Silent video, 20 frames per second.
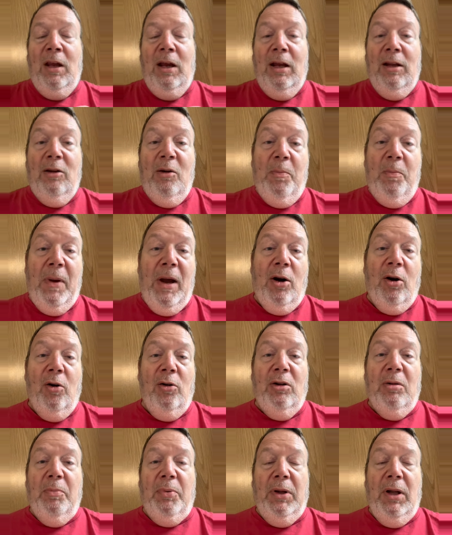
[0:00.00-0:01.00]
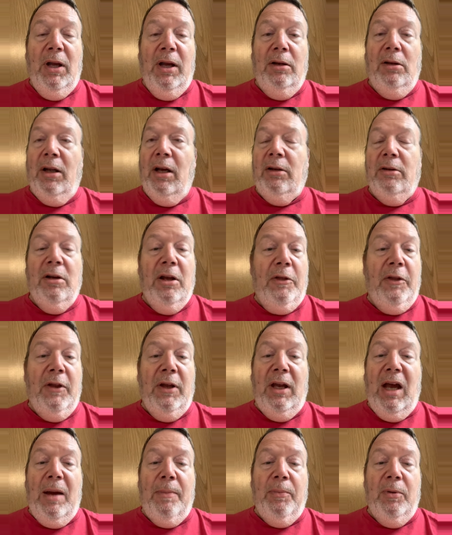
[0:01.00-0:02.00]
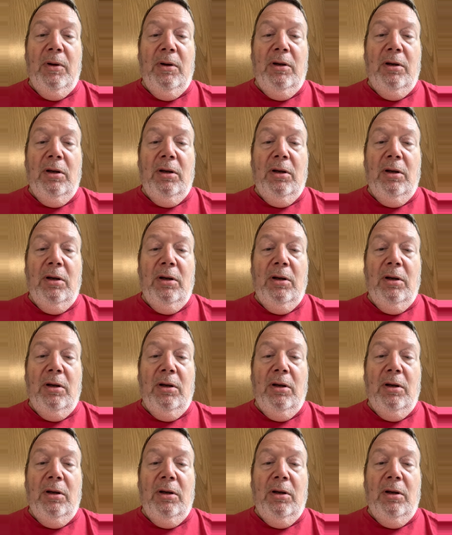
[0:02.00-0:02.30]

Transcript: And they're back on the plane like nothing happened.